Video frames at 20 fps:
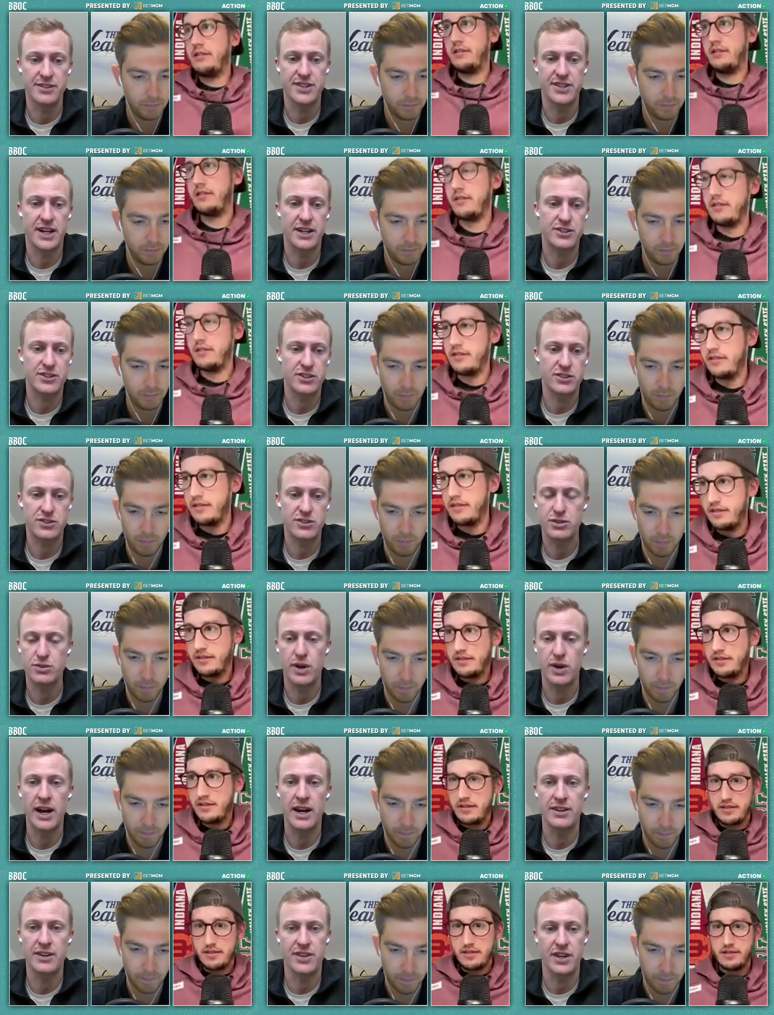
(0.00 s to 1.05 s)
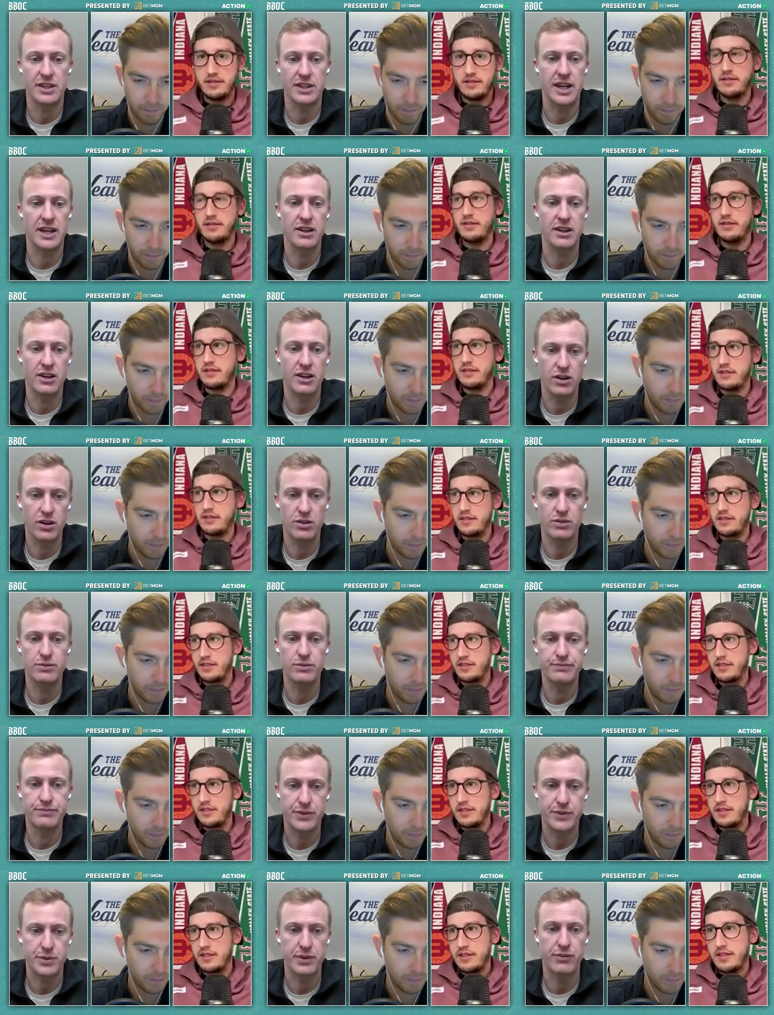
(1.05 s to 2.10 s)
Speaker 1: is not just two guys. Like they can
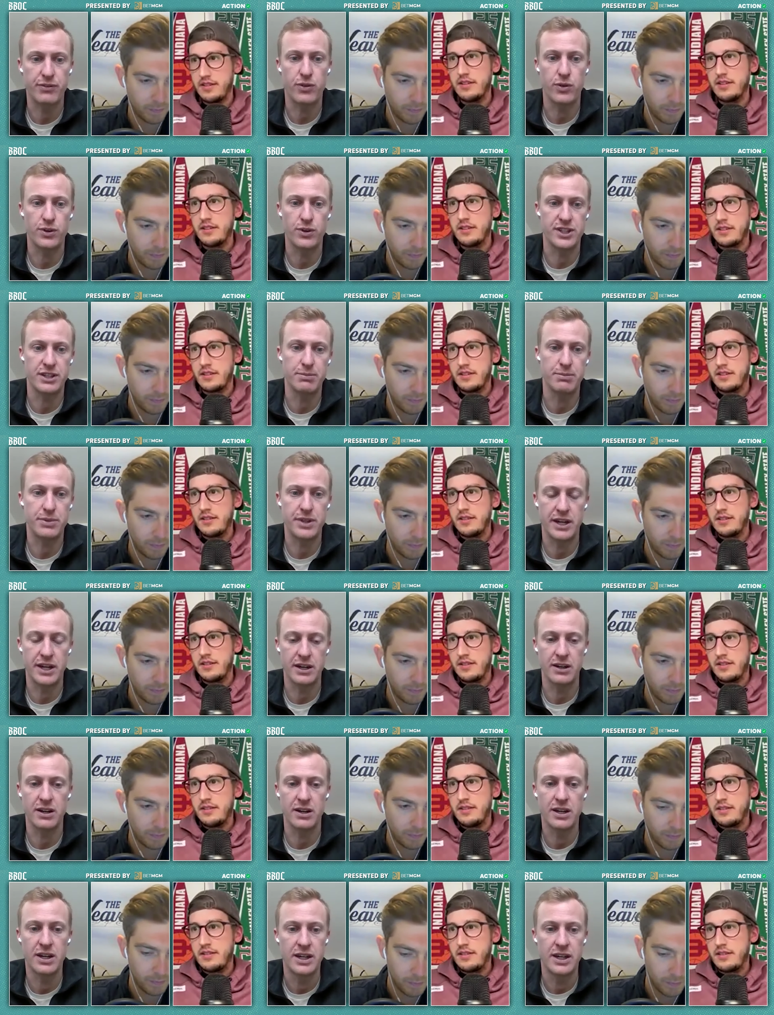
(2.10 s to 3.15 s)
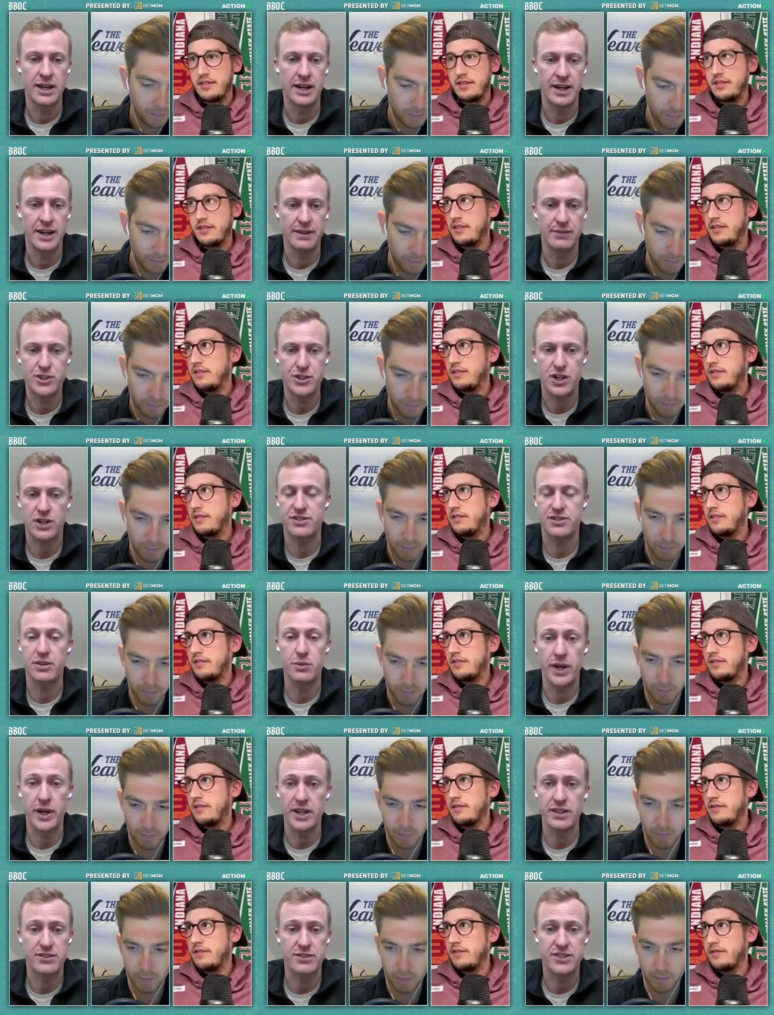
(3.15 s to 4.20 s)
go three, four deep there. Uh, even Chauncey
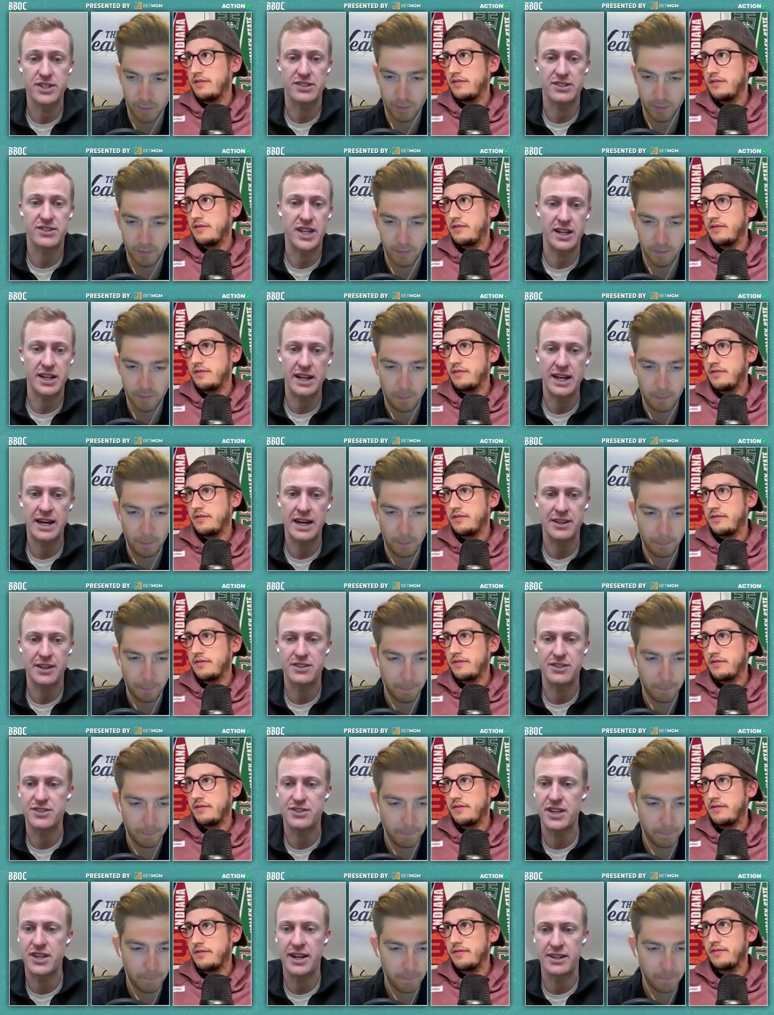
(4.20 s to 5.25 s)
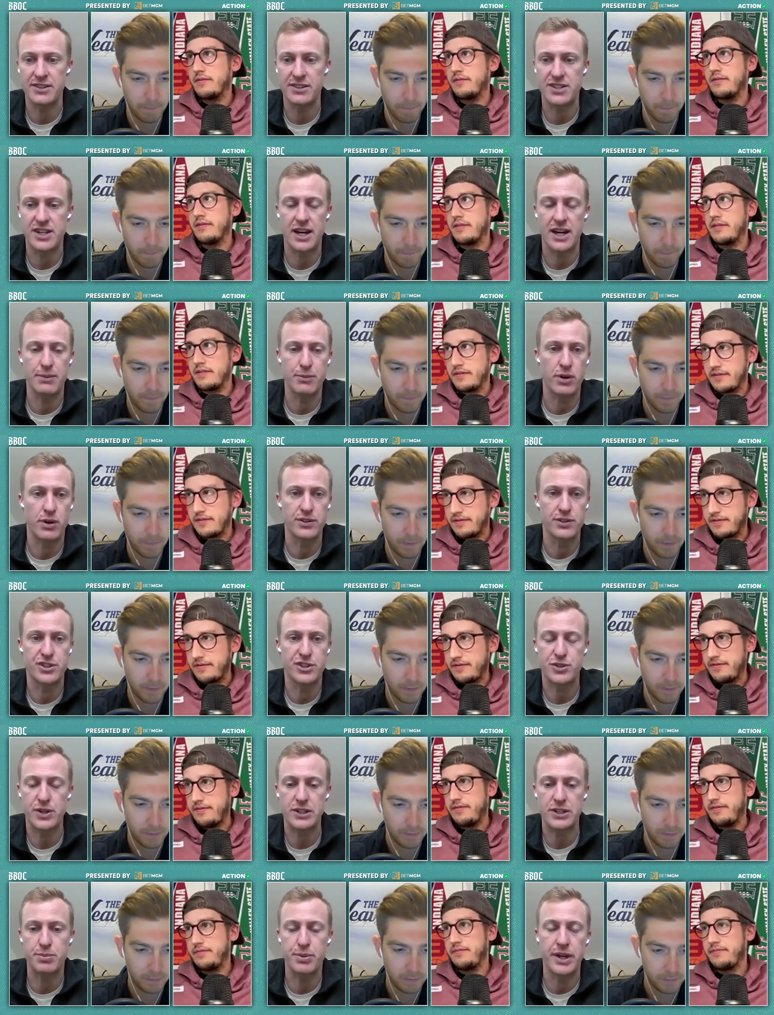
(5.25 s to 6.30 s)
Wiggins, six ten guy that can slide inside, more of a
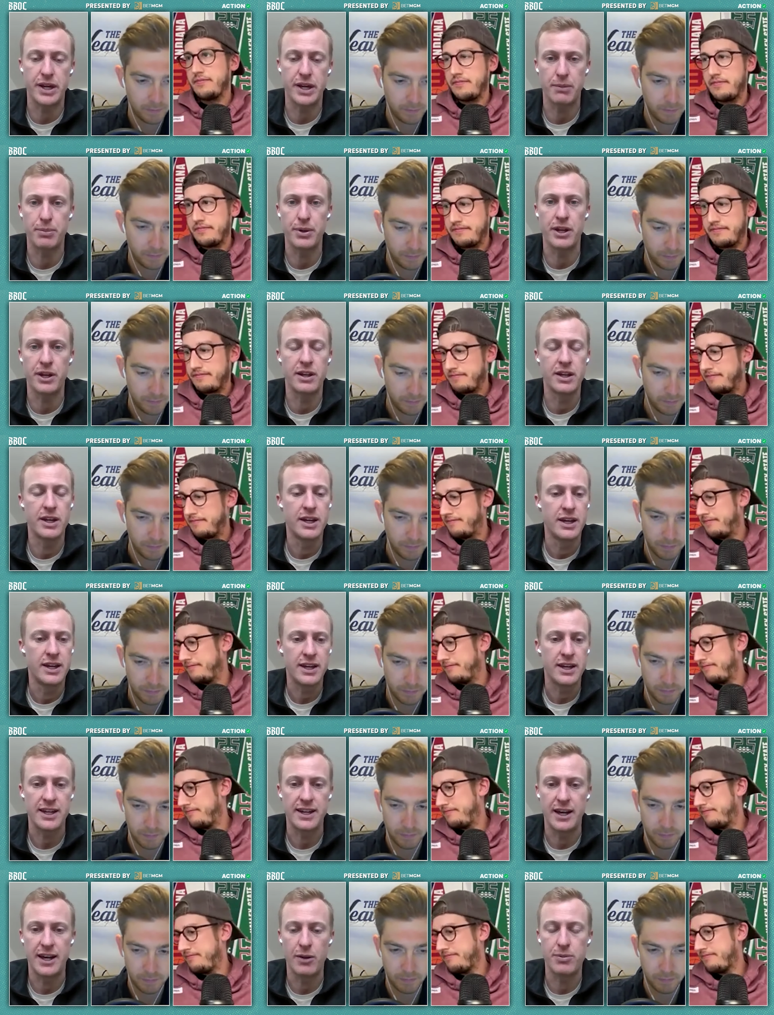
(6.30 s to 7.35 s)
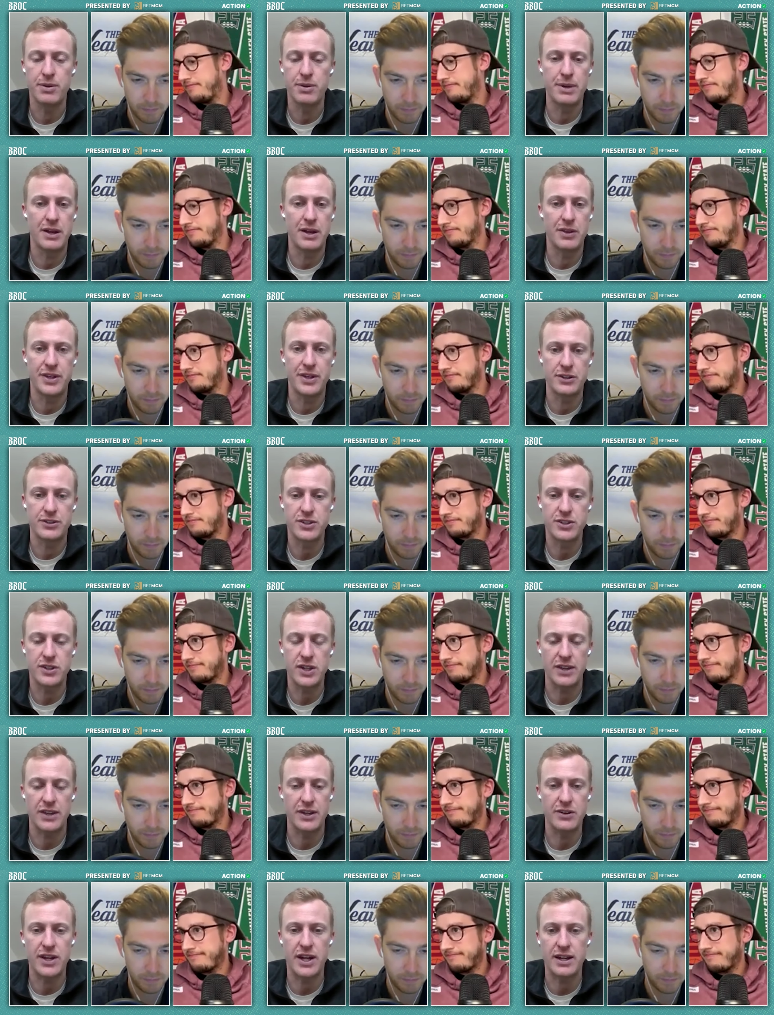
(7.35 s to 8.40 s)
stretch big, but can help them out there. So
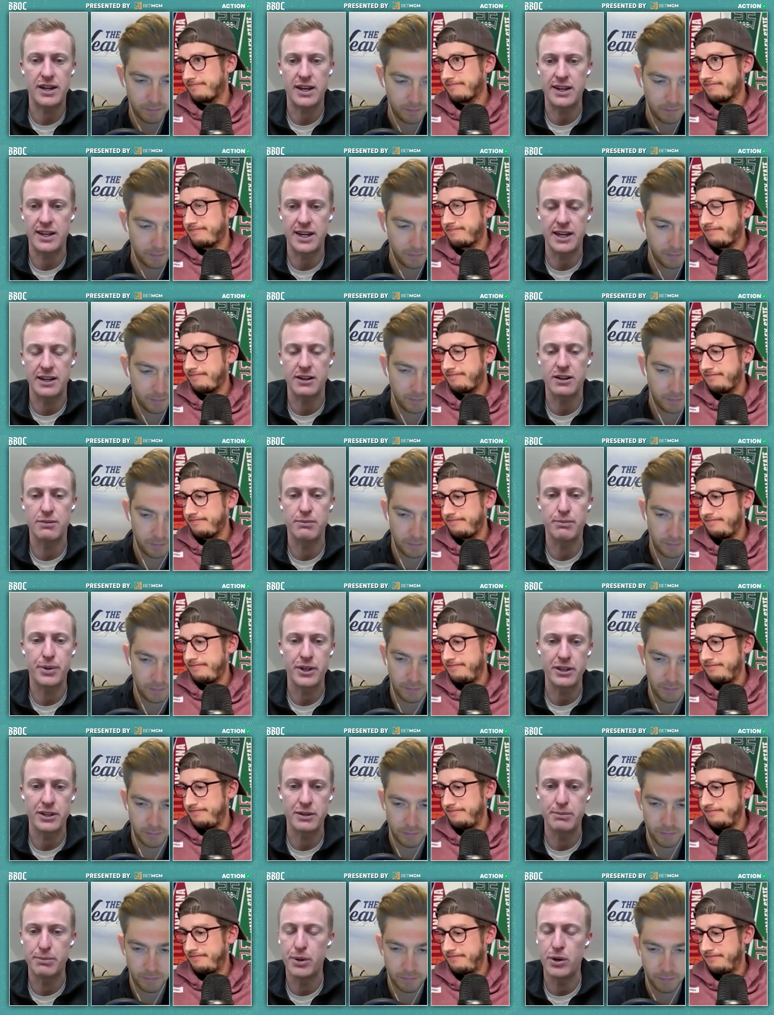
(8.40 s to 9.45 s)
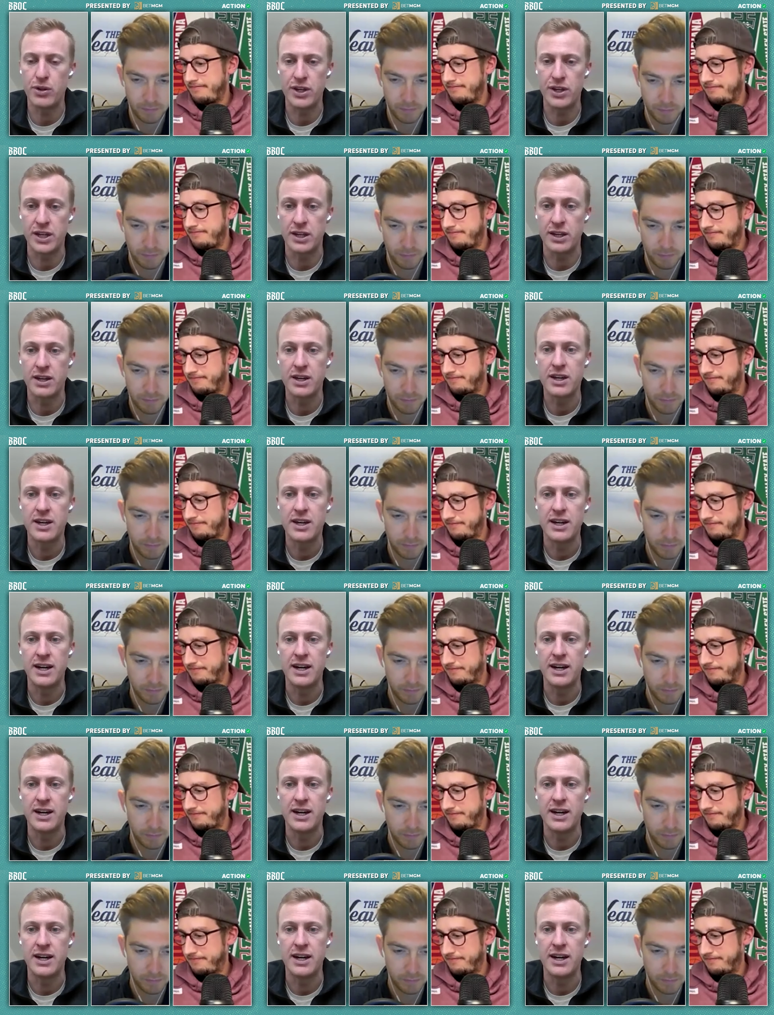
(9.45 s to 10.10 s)
yeah, they're not going to get completely bullied.